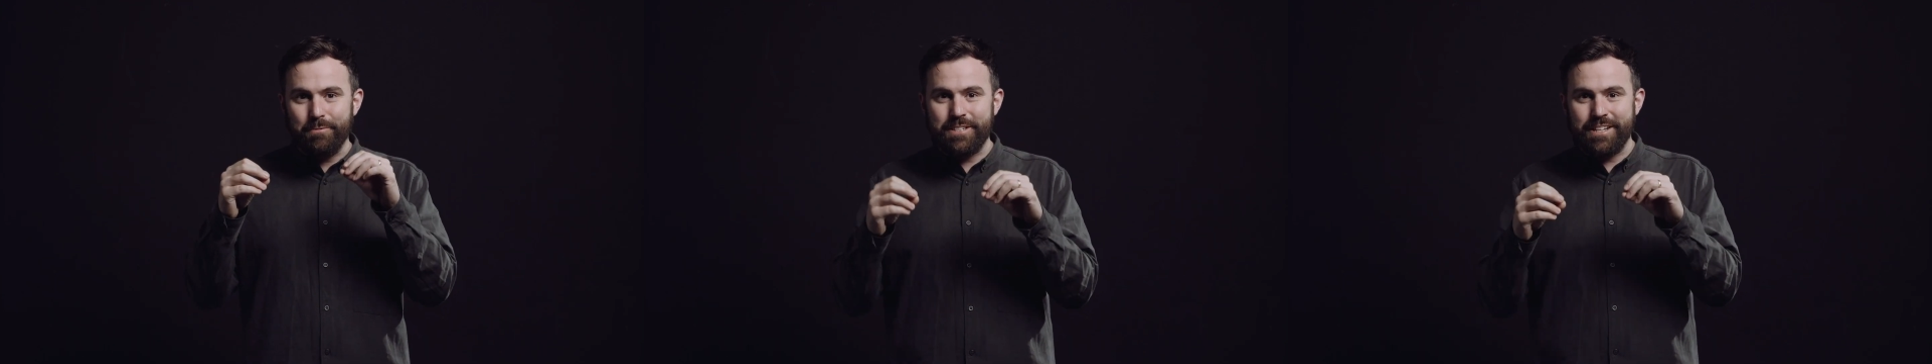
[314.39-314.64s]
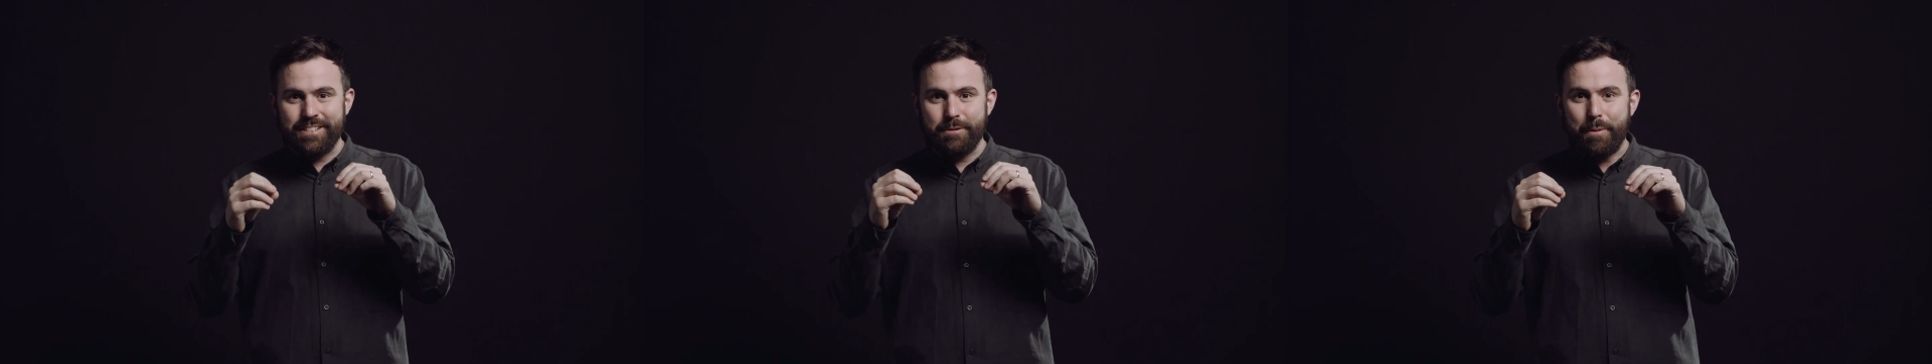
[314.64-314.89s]

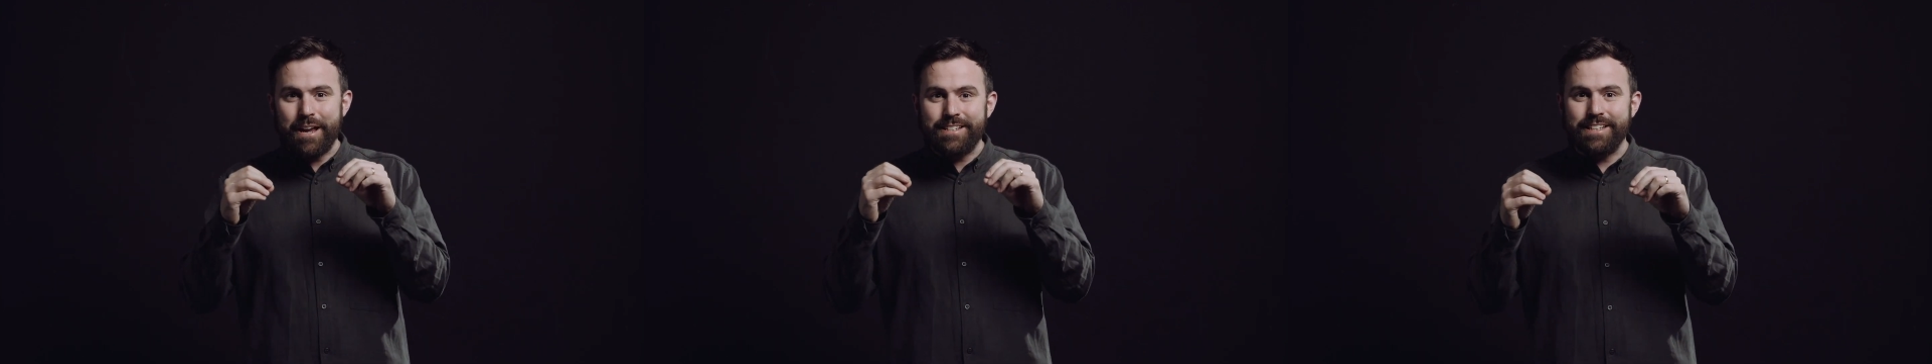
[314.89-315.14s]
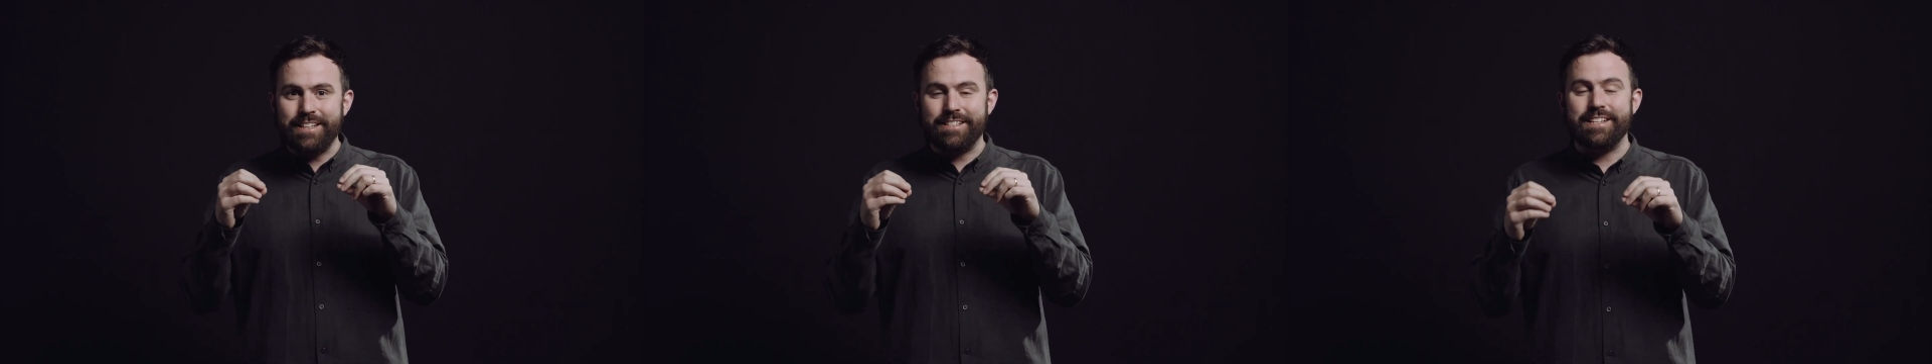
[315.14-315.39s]
which is to
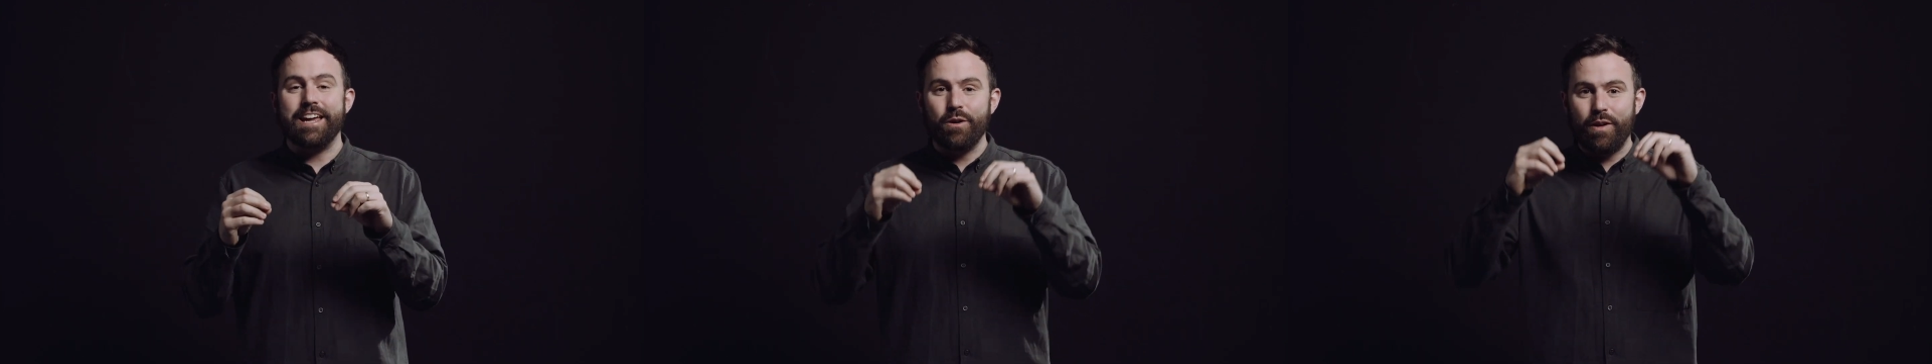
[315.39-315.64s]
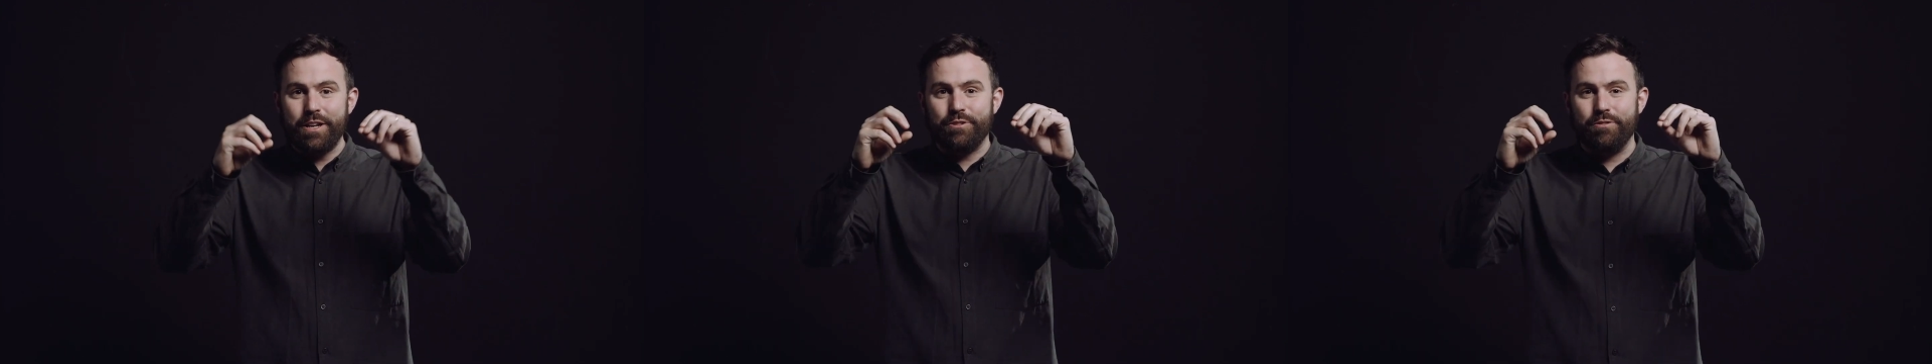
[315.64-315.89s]
basically say
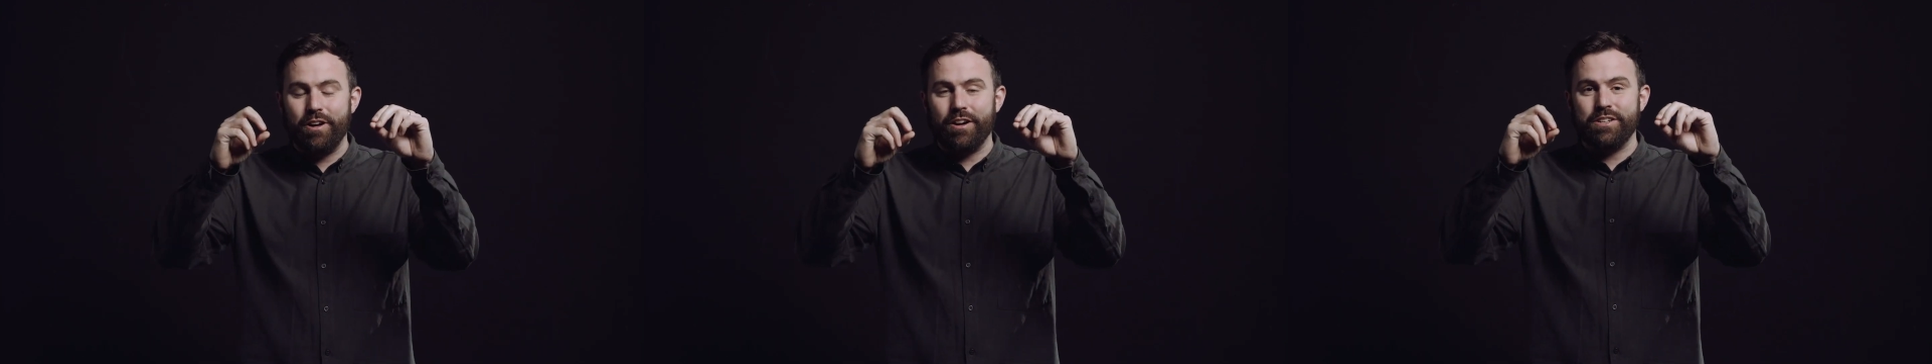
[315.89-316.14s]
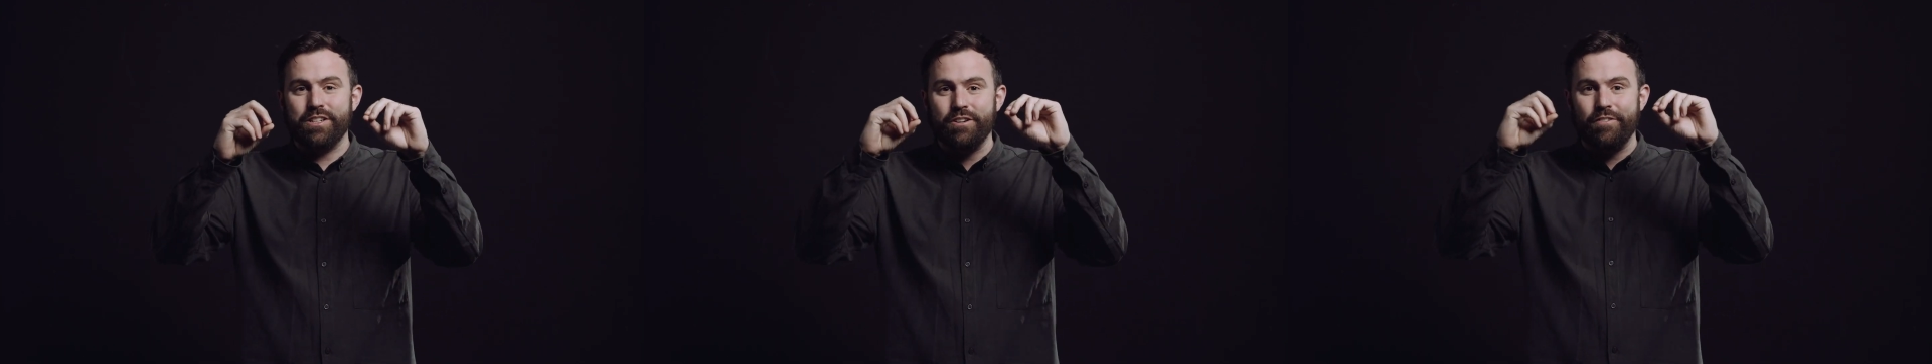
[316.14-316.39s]
your
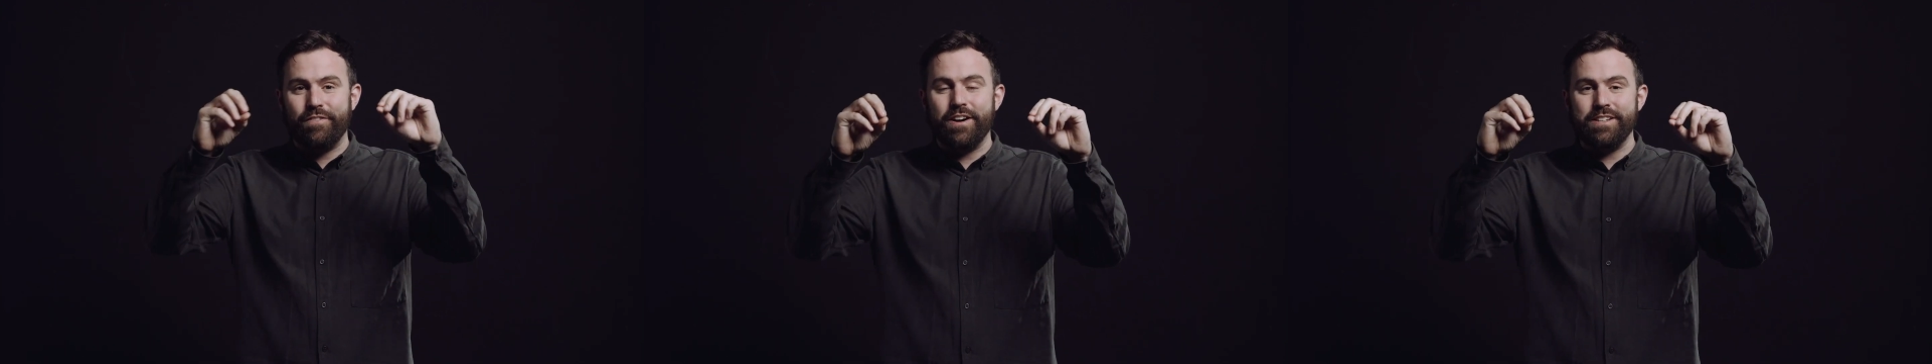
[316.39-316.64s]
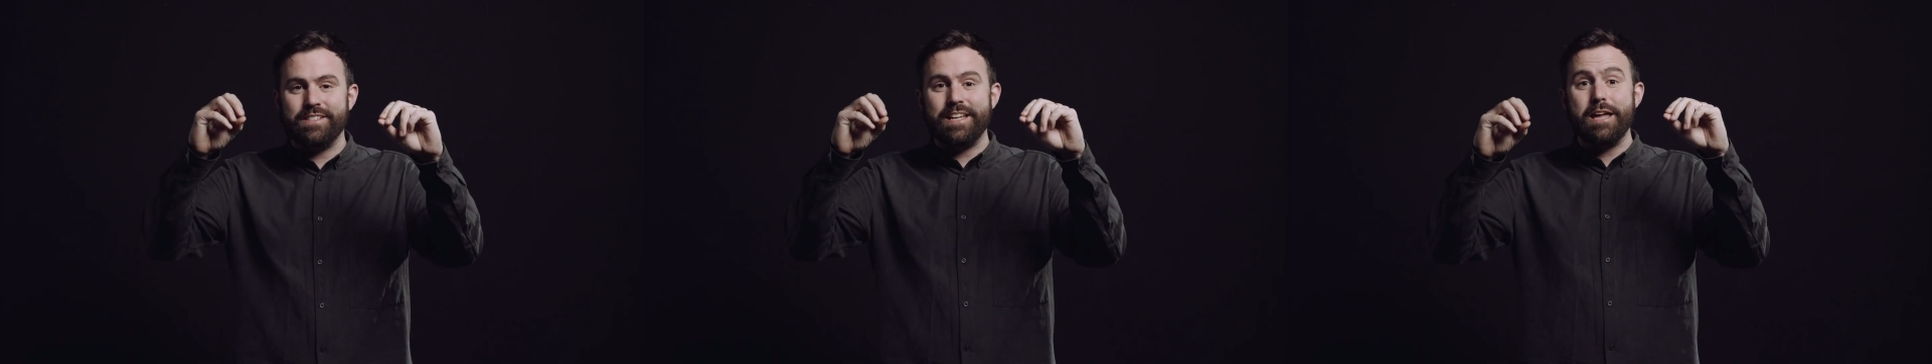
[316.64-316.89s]
introduction, your
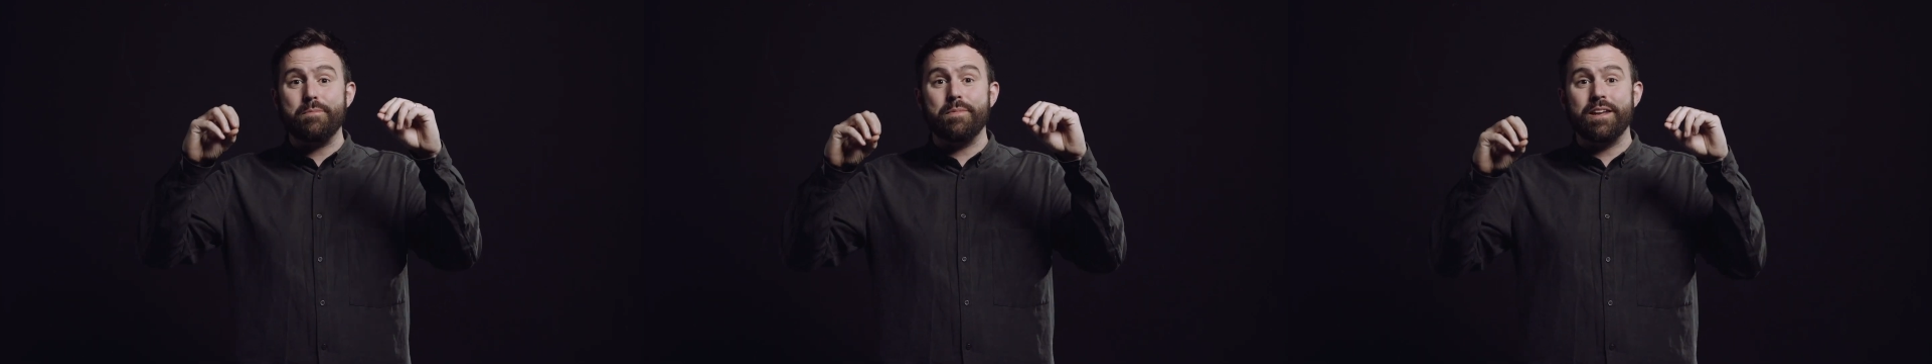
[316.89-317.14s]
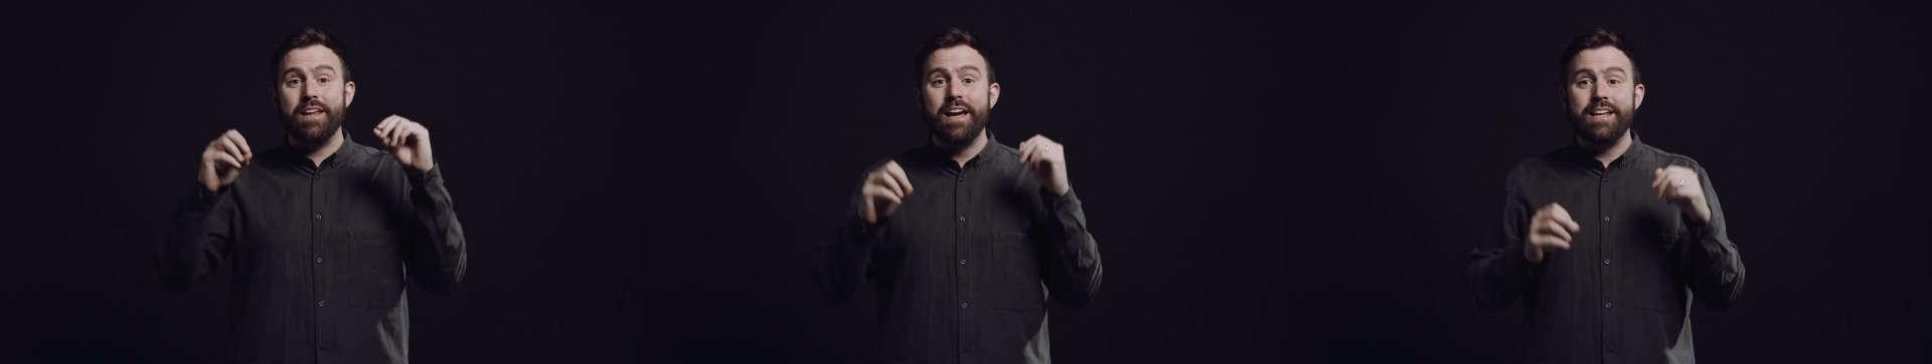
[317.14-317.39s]
first statement